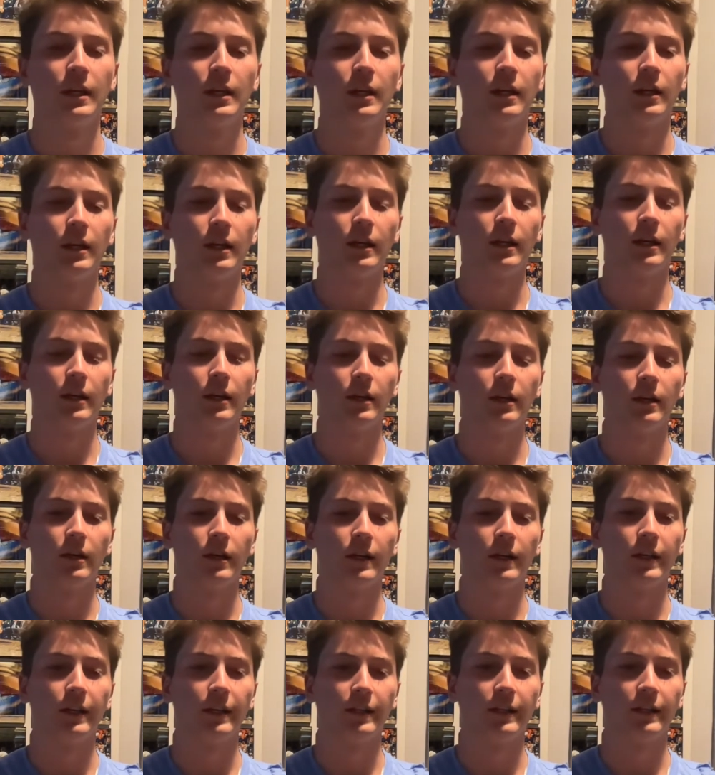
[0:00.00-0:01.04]
I
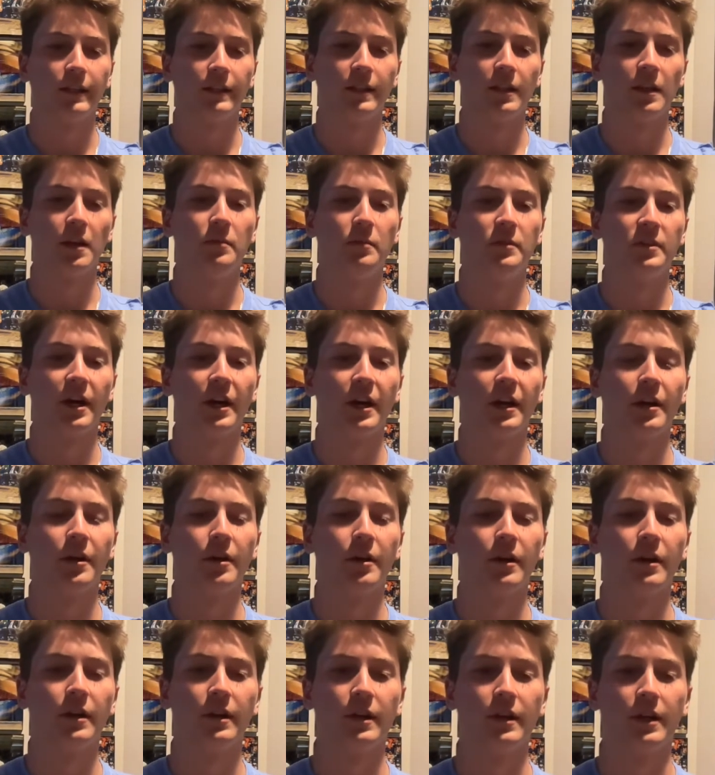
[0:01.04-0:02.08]
think the Tibbs
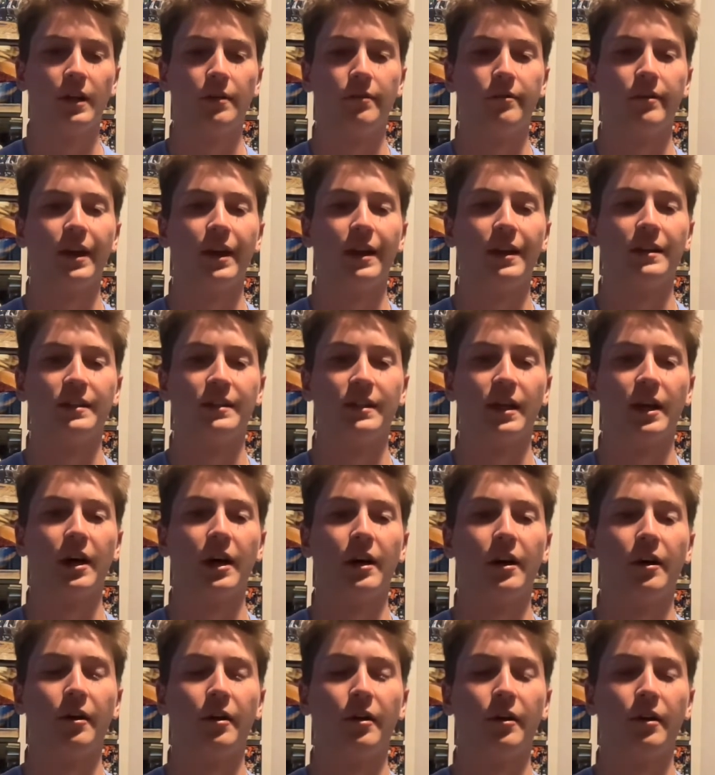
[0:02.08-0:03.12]
hire, if that is the
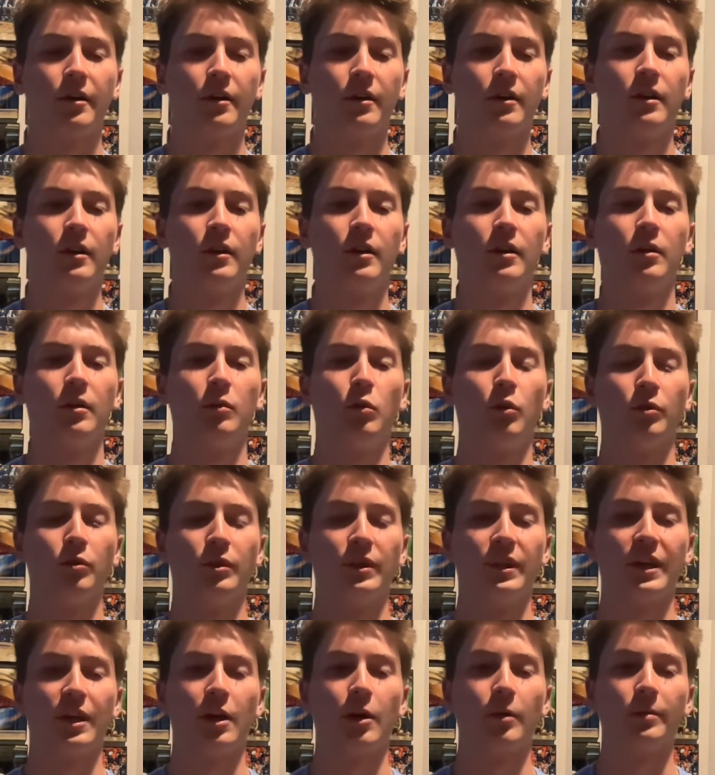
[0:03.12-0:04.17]
hire, will
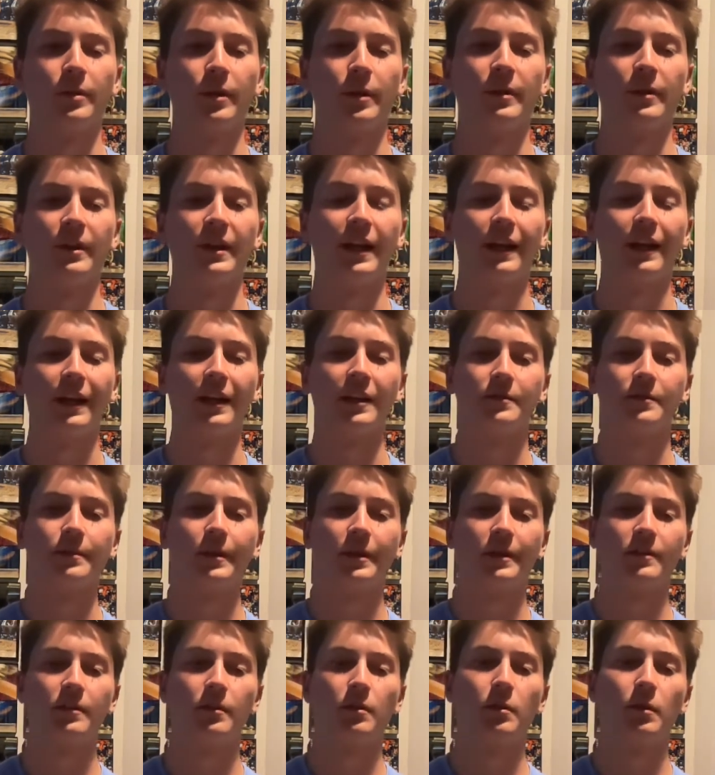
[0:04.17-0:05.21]
really help them in that
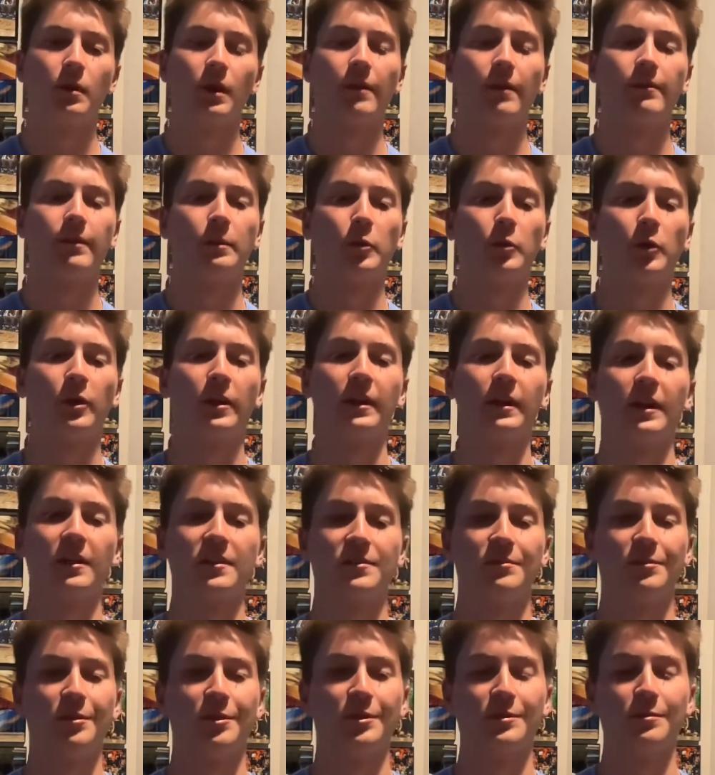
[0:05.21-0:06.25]
aspect too, having more
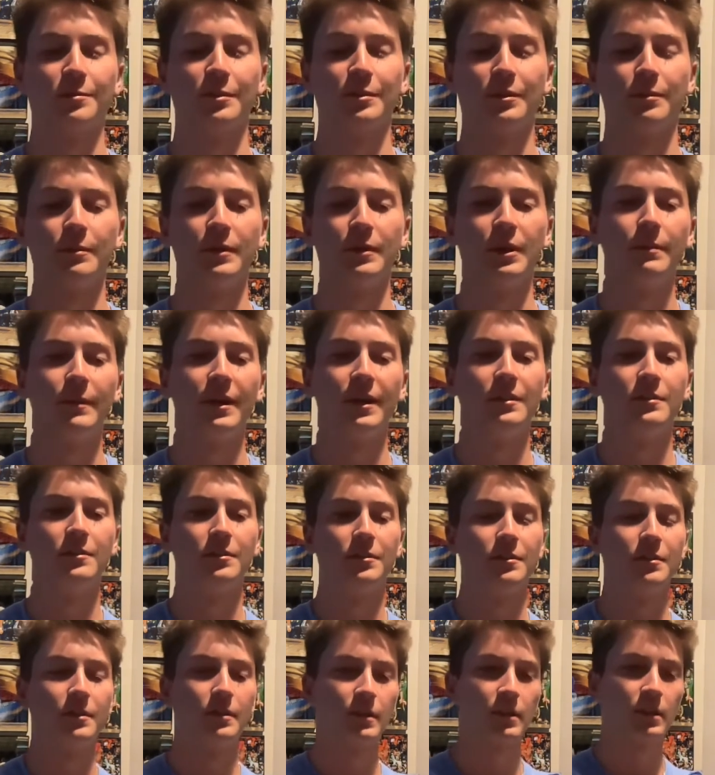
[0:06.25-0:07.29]
connection with mid
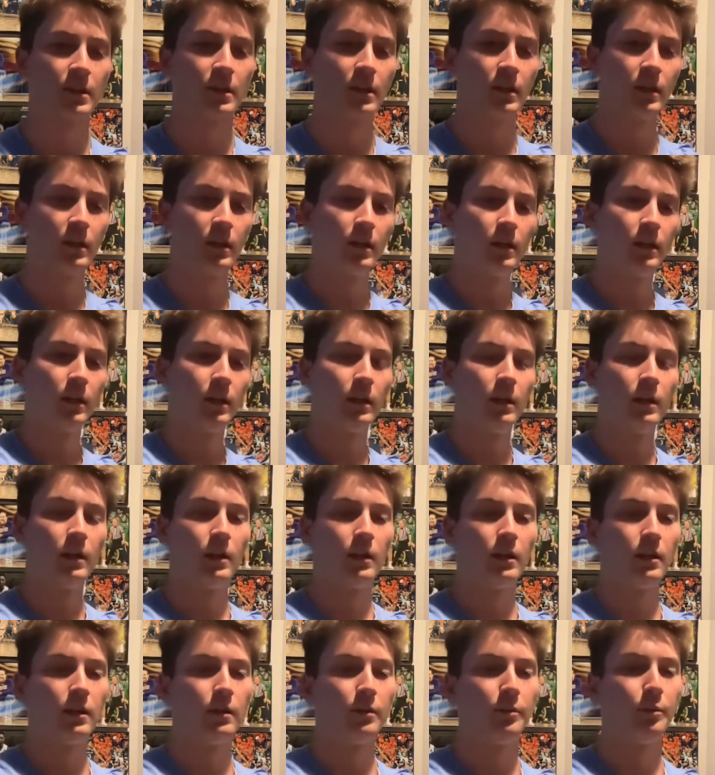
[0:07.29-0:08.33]
majors.
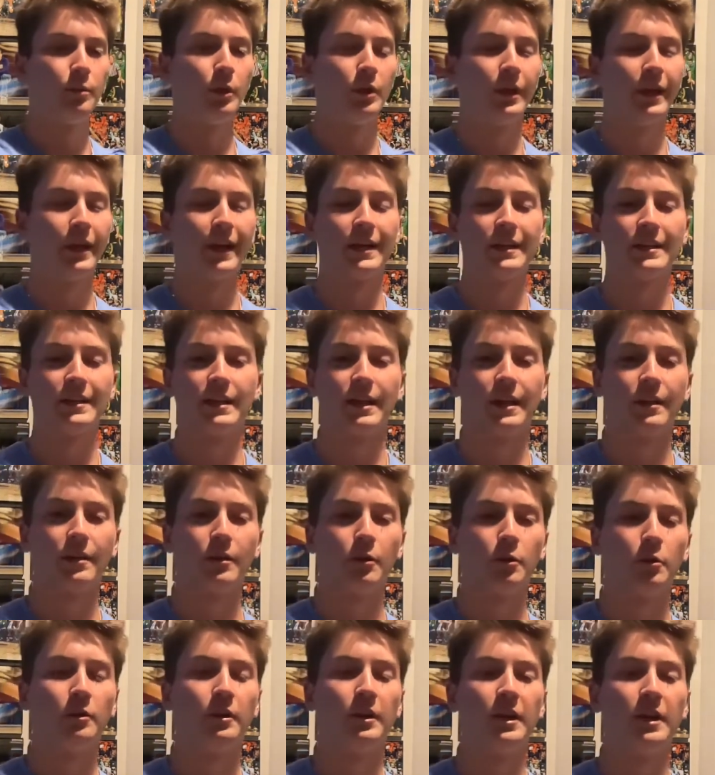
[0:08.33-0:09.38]
But like I said,
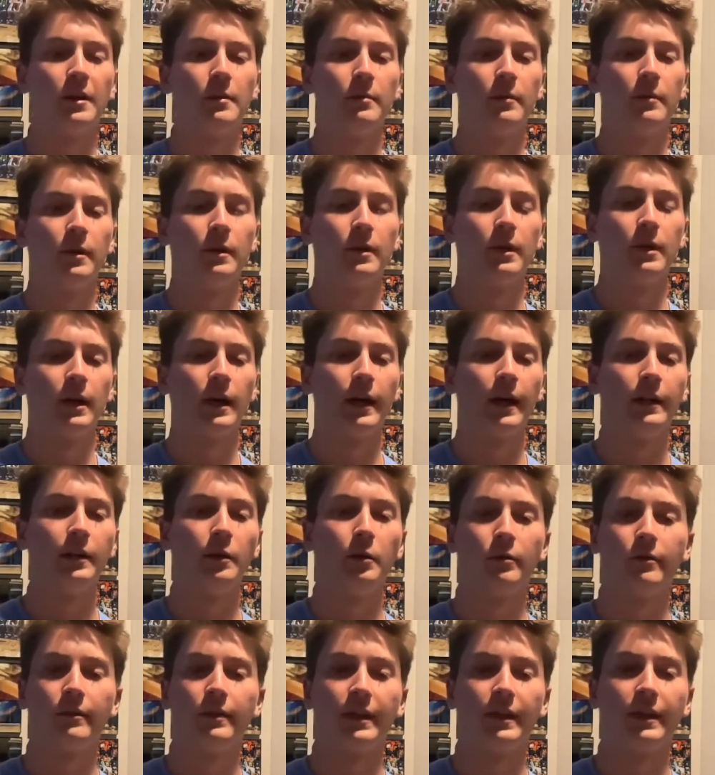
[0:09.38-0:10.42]
Notre Dame, I
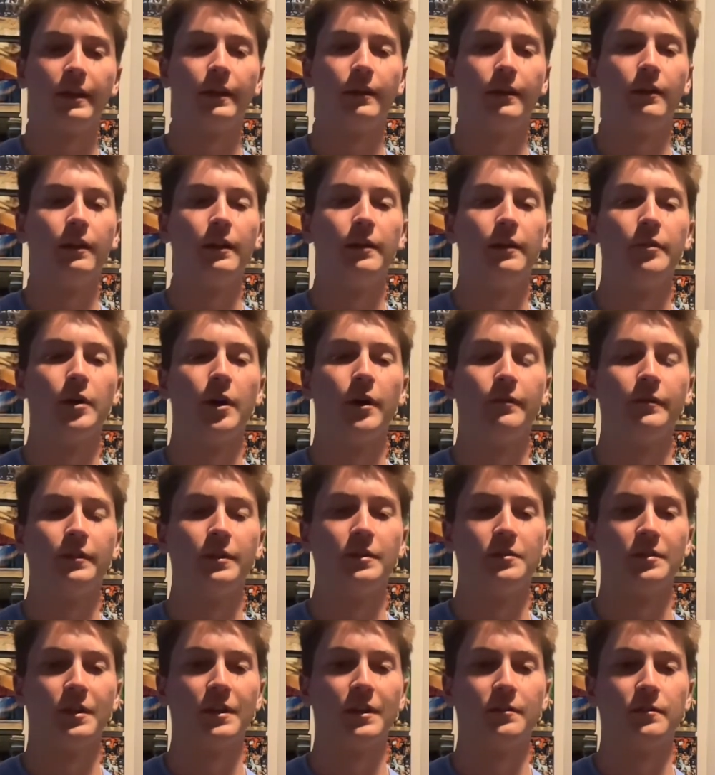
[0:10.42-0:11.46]
don't think can live off the
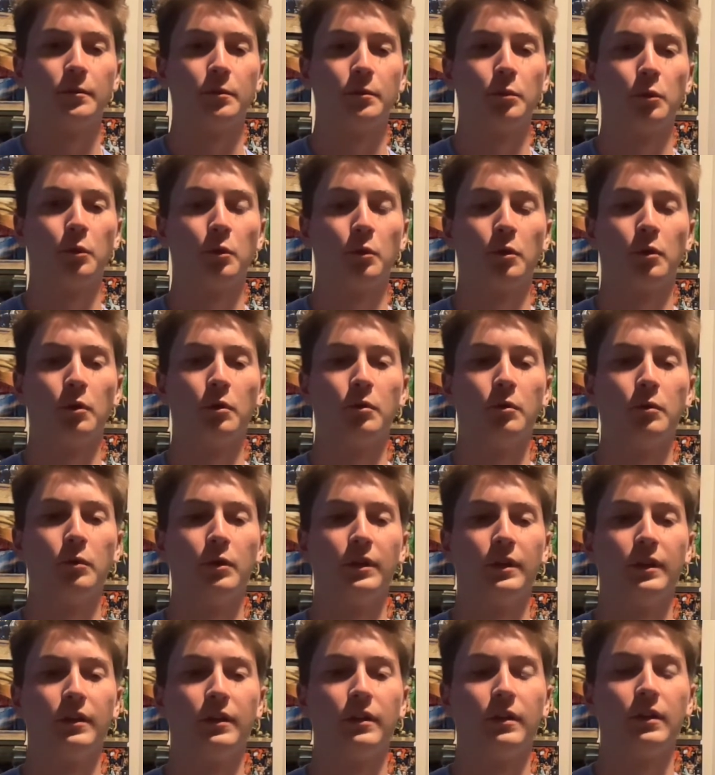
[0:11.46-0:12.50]
transfer portal
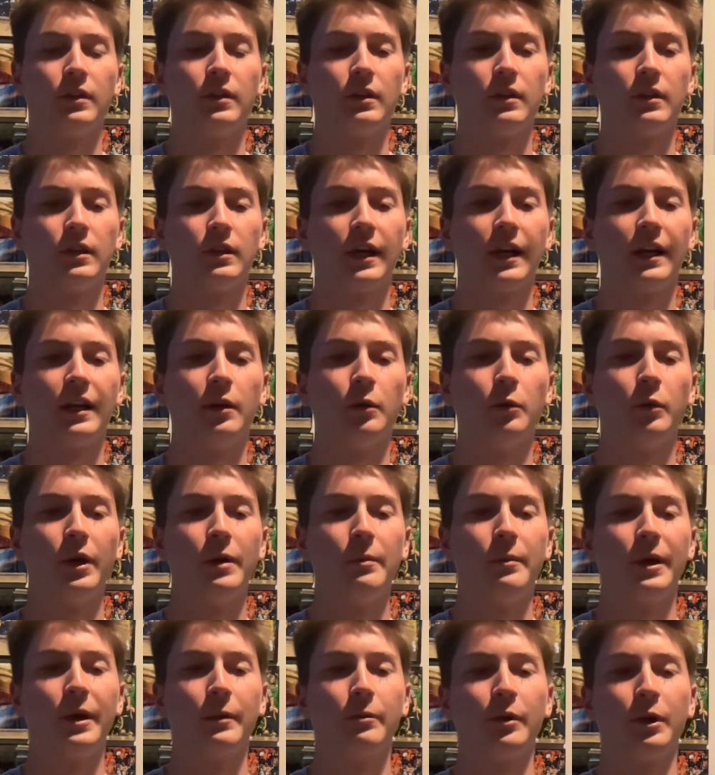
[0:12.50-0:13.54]
with kind of the way
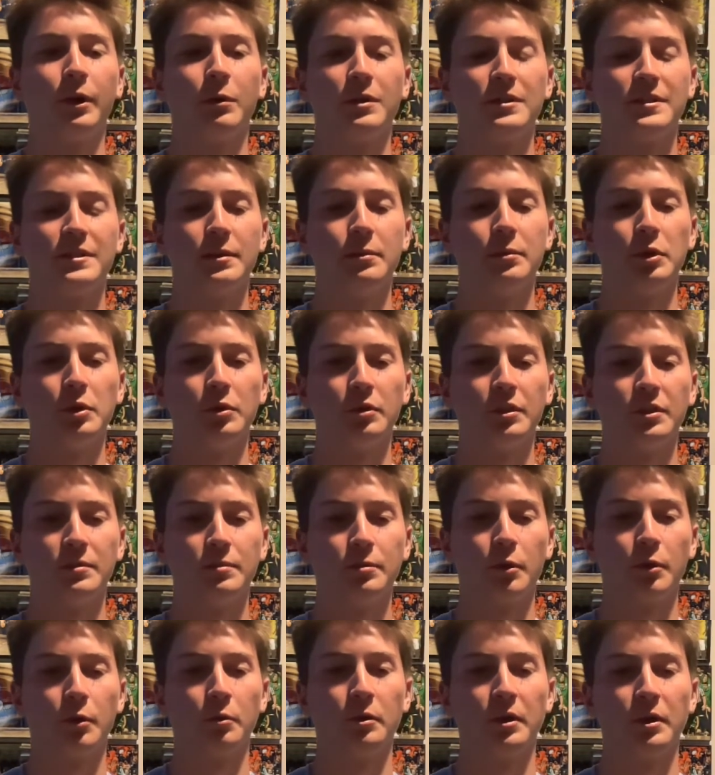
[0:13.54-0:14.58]
Mike Brey wants to build his
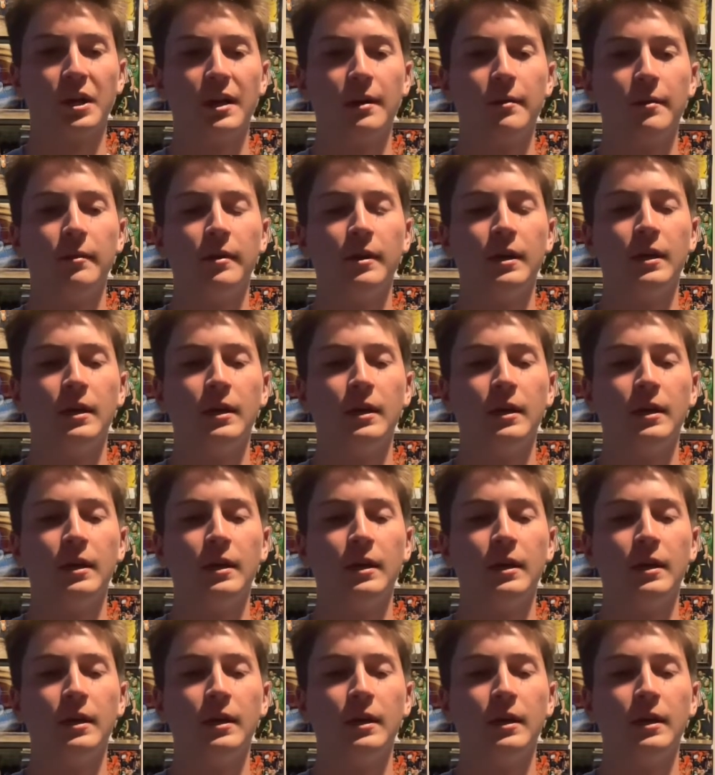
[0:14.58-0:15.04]
program,